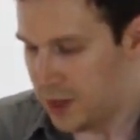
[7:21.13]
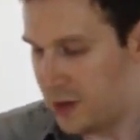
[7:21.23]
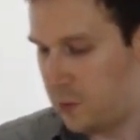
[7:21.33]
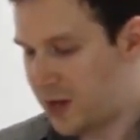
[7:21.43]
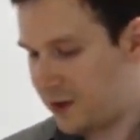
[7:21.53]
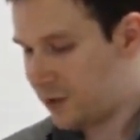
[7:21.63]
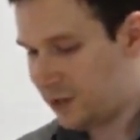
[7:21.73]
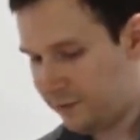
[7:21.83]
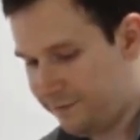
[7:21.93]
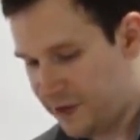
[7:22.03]
Okay, we're gonna have a
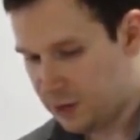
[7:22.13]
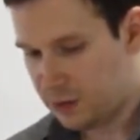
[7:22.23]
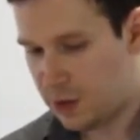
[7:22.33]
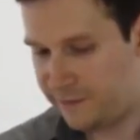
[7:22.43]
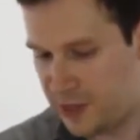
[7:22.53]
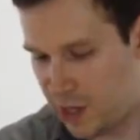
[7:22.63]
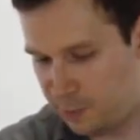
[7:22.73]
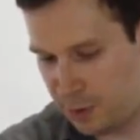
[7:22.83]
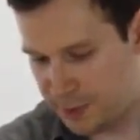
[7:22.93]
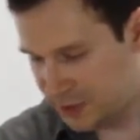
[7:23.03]
little feel of the
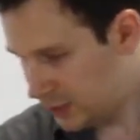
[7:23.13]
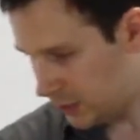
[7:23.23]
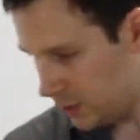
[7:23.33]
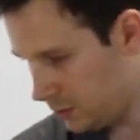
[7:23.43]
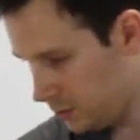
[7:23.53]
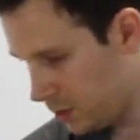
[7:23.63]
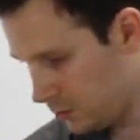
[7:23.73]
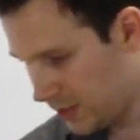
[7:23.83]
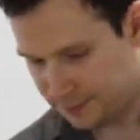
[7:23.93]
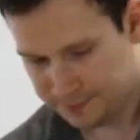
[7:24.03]
upper buttock,
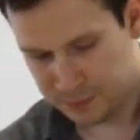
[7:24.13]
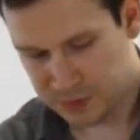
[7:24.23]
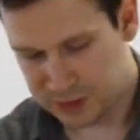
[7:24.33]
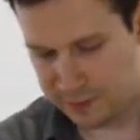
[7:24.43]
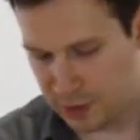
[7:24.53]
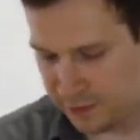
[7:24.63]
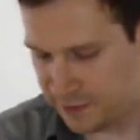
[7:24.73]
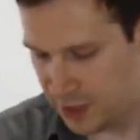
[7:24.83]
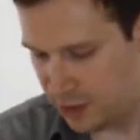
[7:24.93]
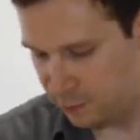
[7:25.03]
okay? Mm-hmm. So let me know if
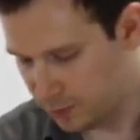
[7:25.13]
you get any